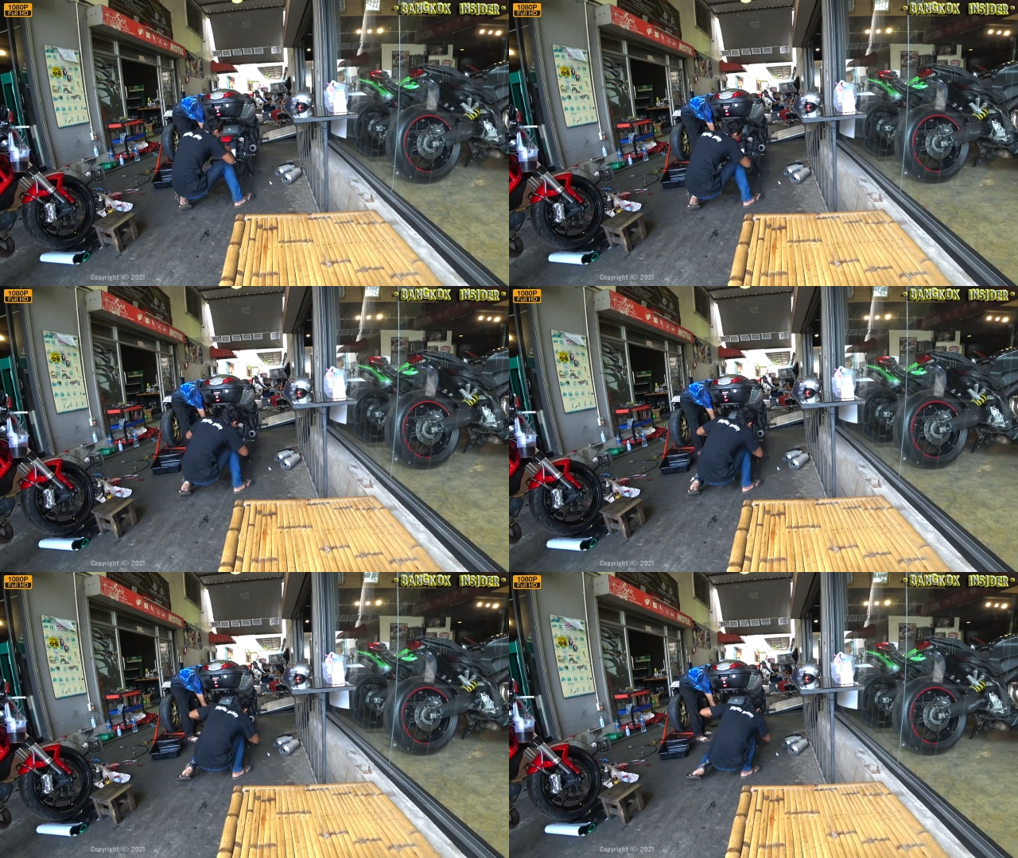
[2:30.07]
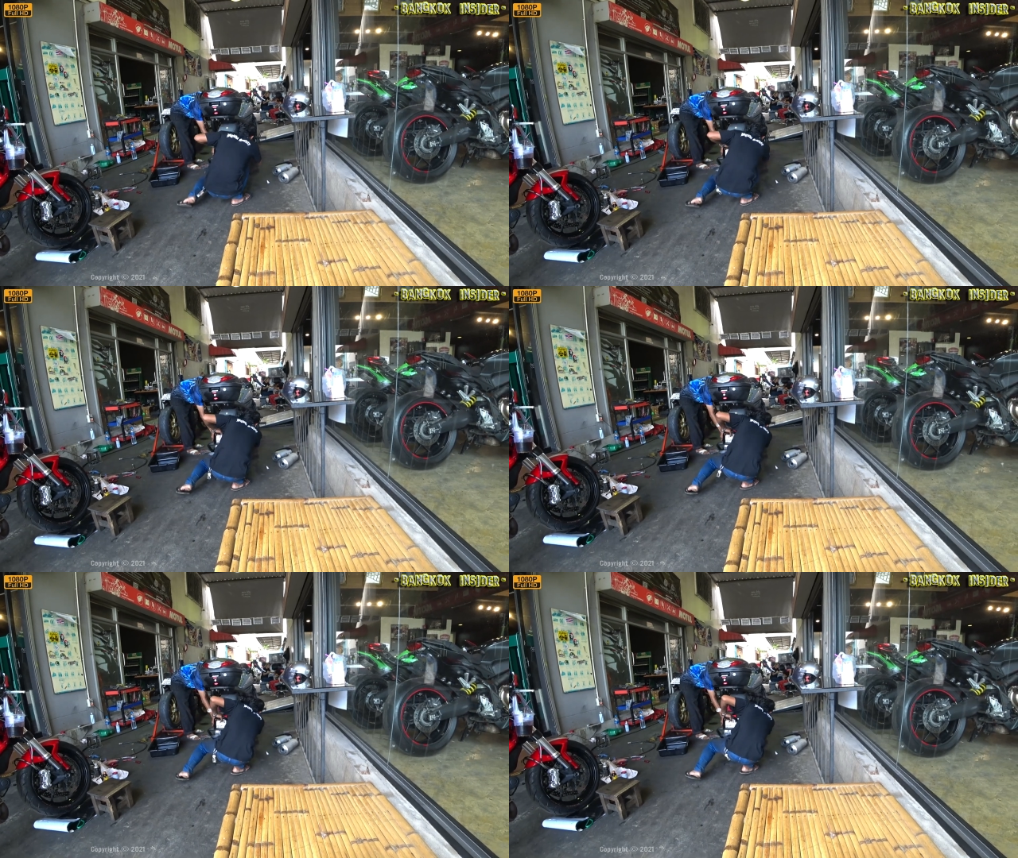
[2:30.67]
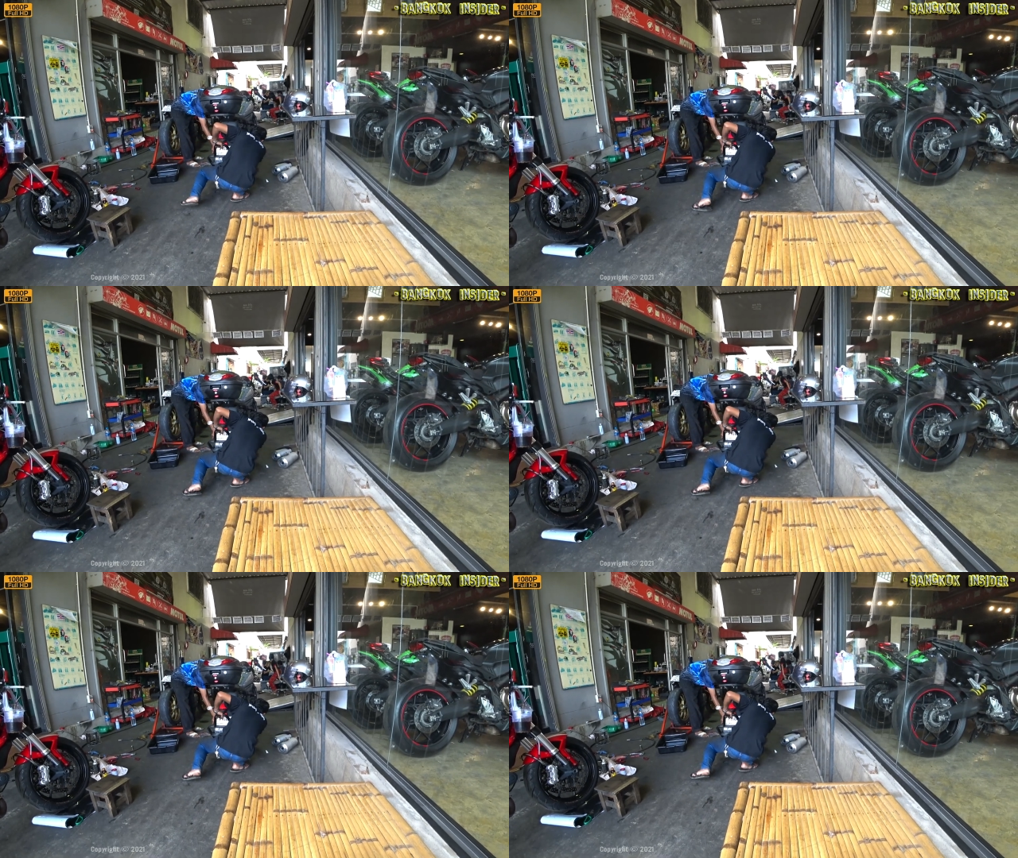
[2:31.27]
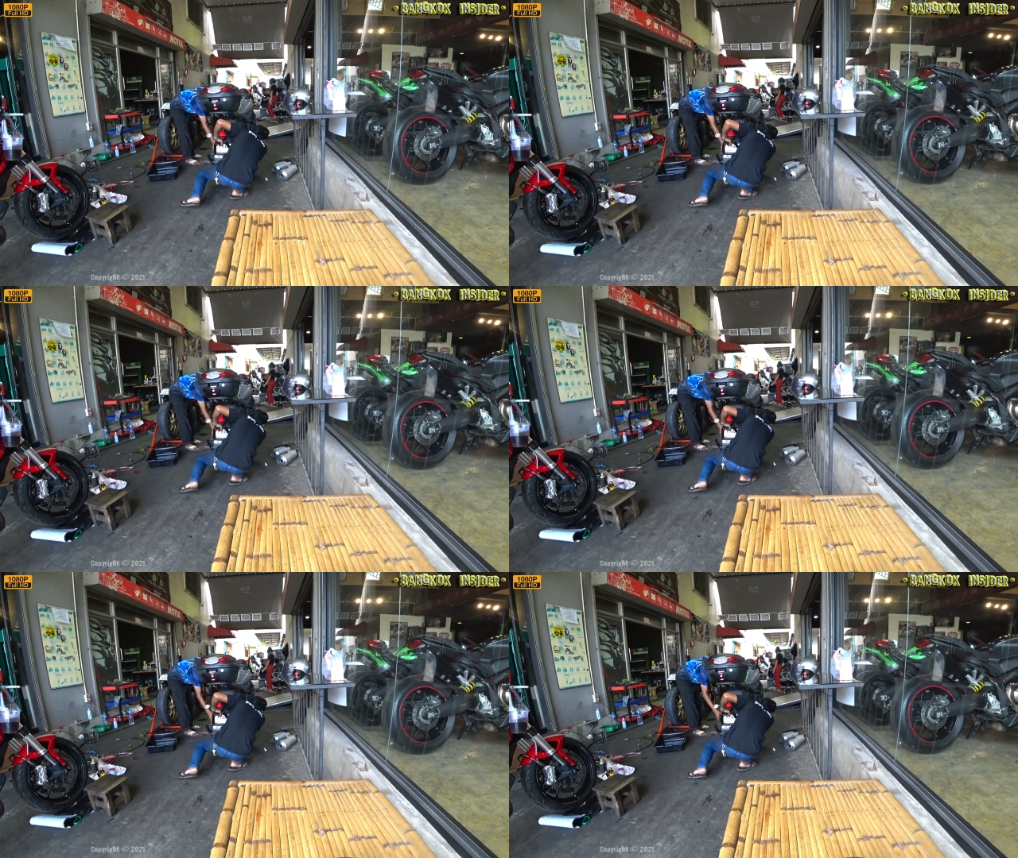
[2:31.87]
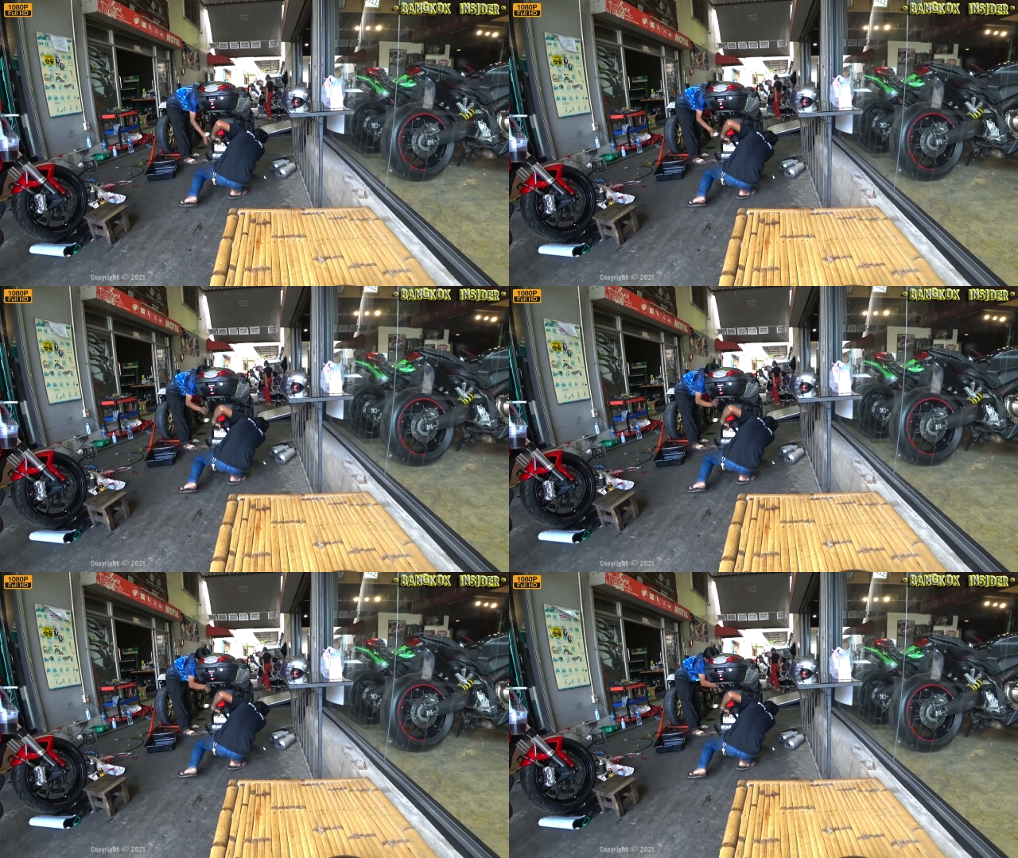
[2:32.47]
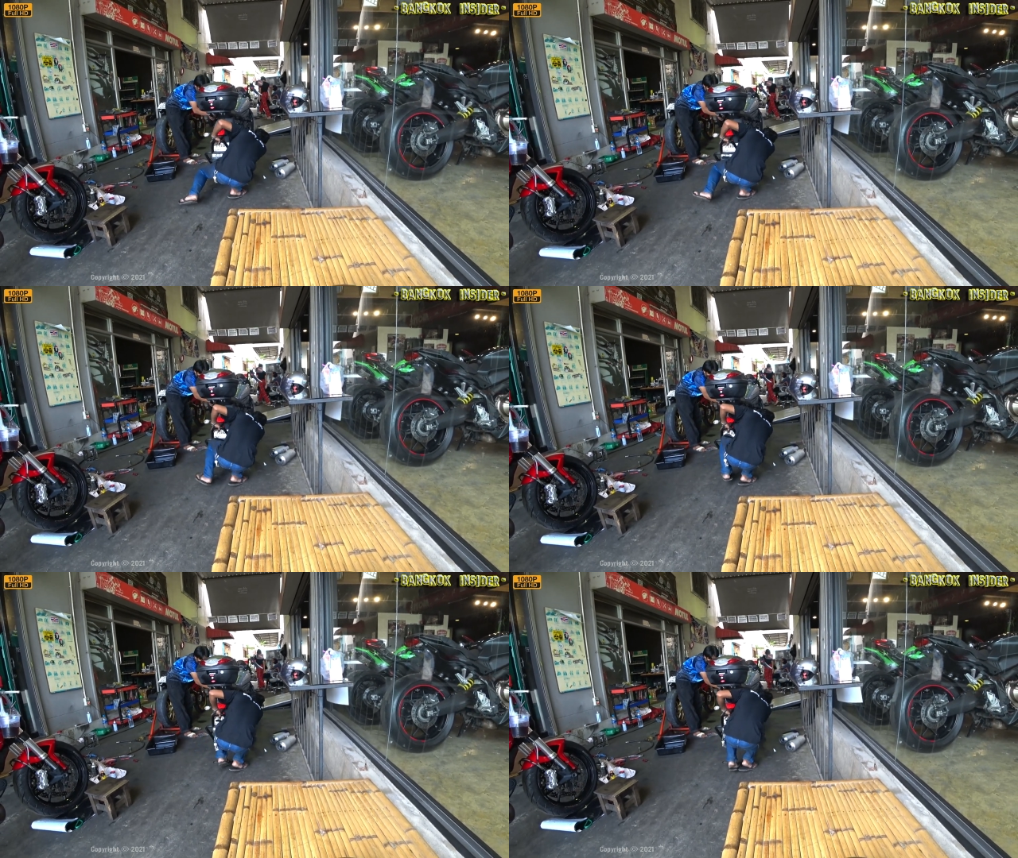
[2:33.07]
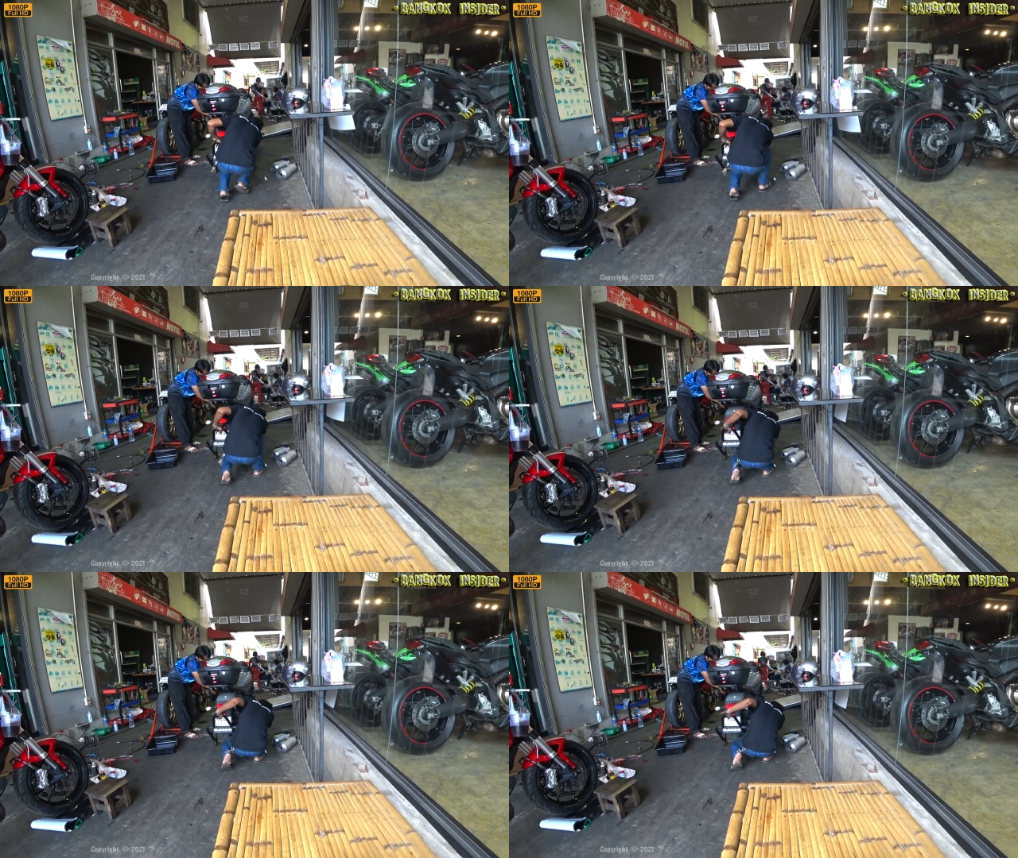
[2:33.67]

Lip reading: [unreadable: no face in view]